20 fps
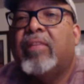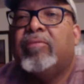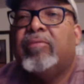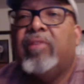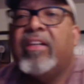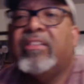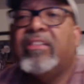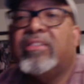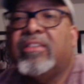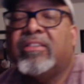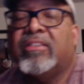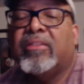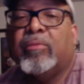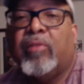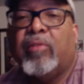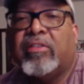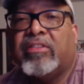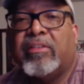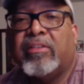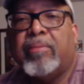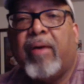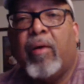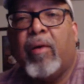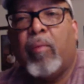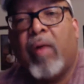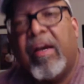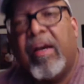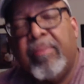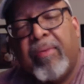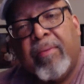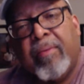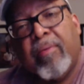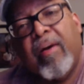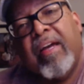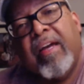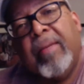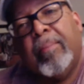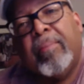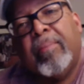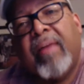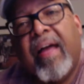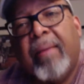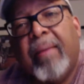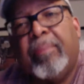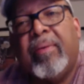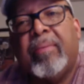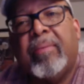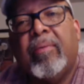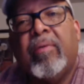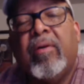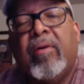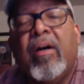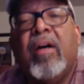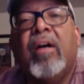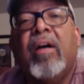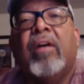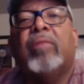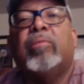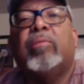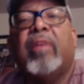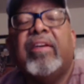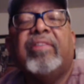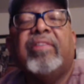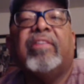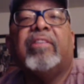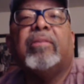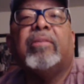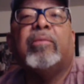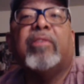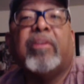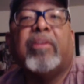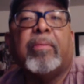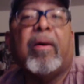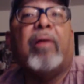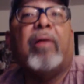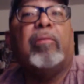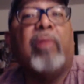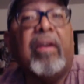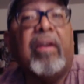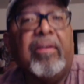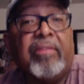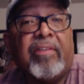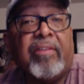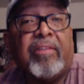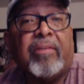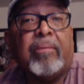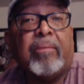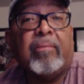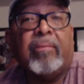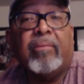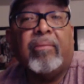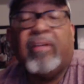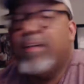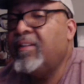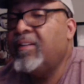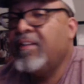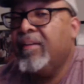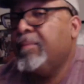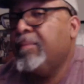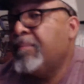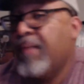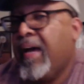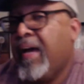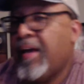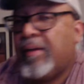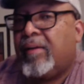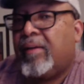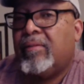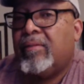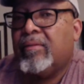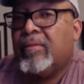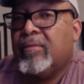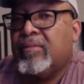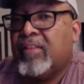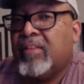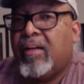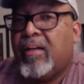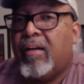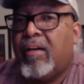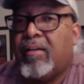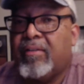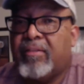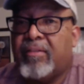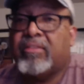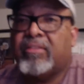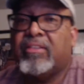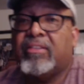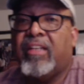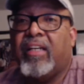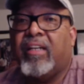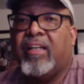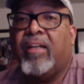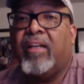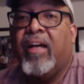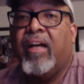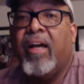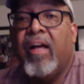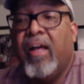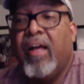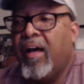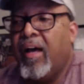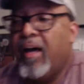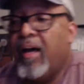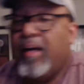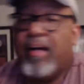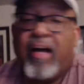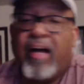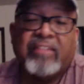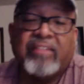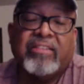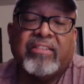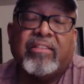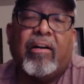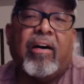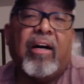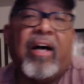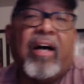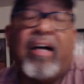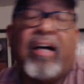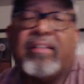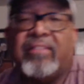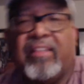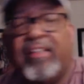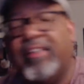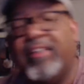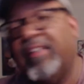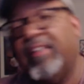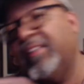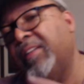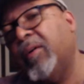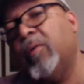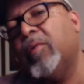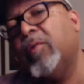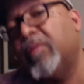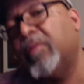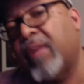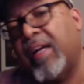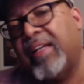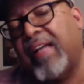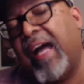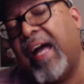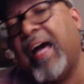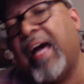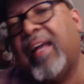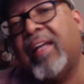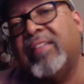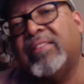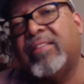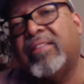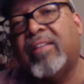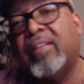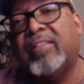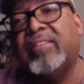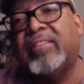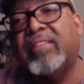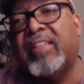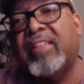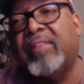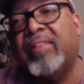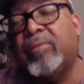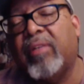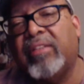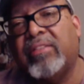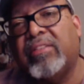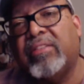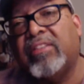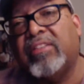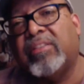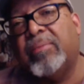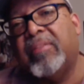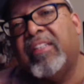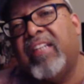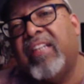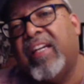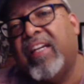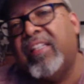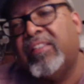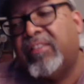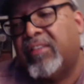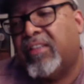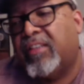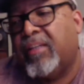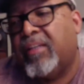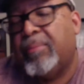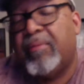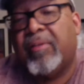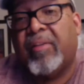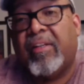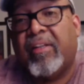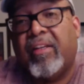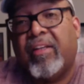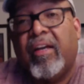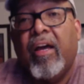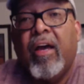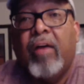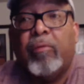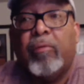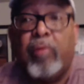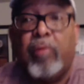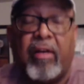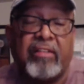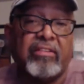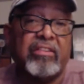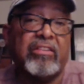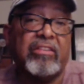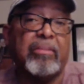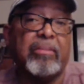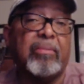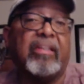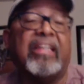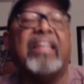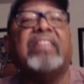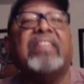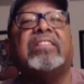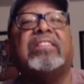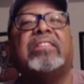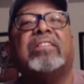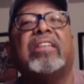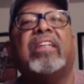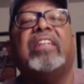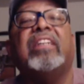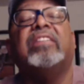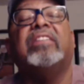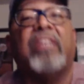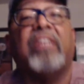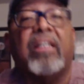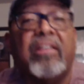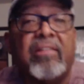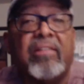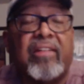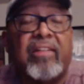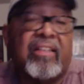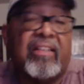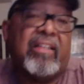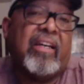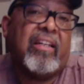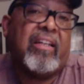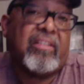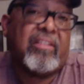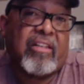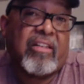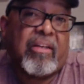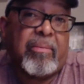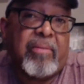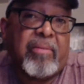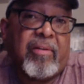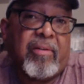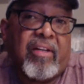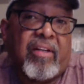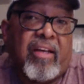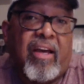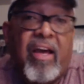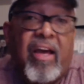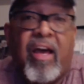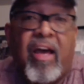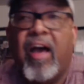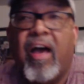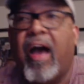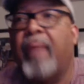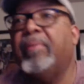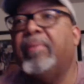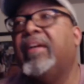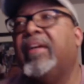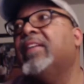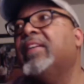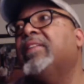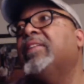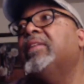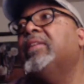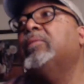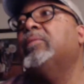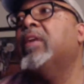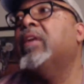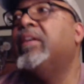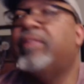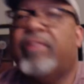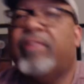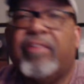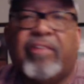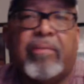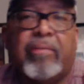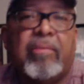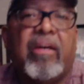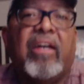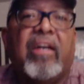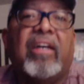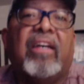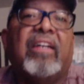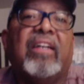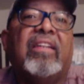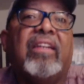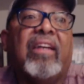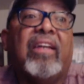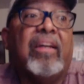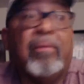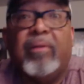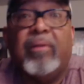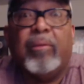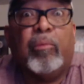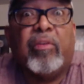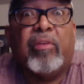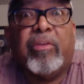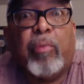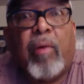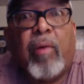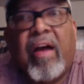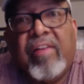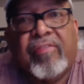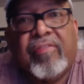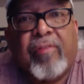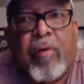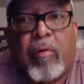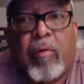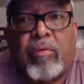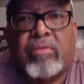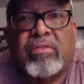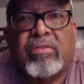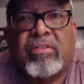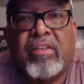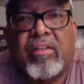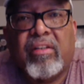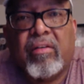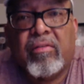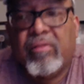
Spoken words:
that racism wasn't about white people hating black people. Racism was about racism. It didn't matter the color of your skin. And the older I got, I started seeing racism in the Asian community, racism against each other in the Asian community. I began to see racism with white folks,